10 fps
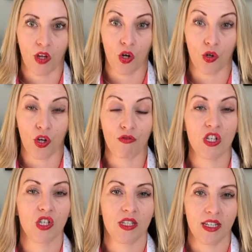Although
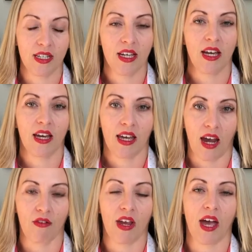Richard did
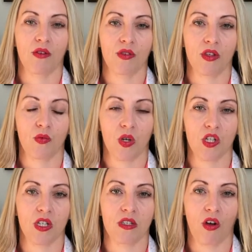carry out the
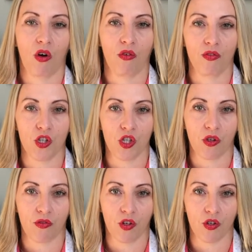wishes of the Duke
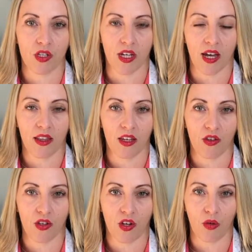of Gloucester and the
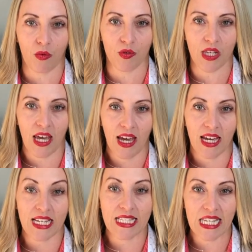other nobles,
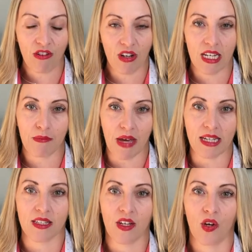he secretly
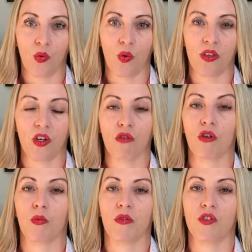met with a
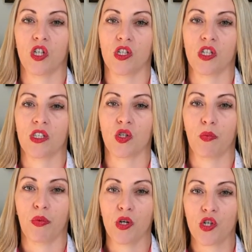group of judges to
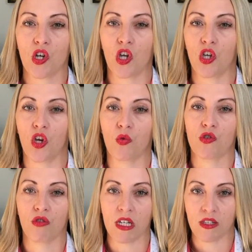push a new
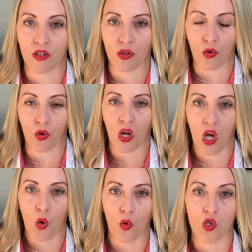treason law
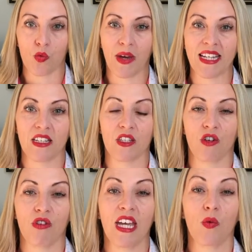which would make
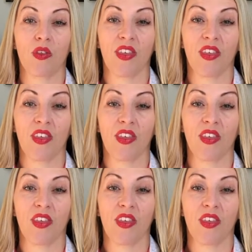disagreeing with